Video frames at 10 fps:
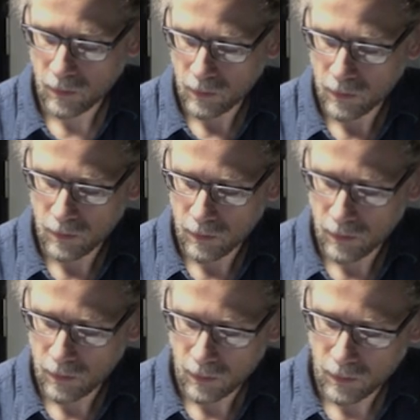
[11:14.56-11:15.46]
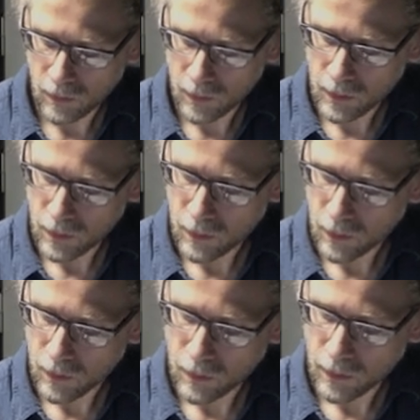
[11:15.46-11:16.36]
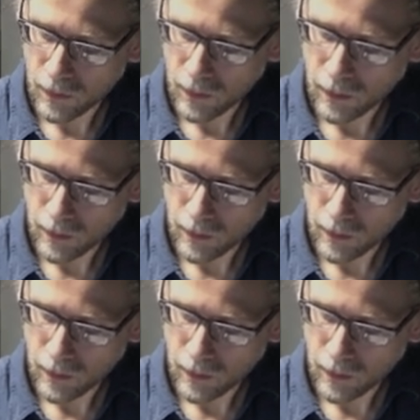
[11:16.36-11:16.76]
Nobody speaks.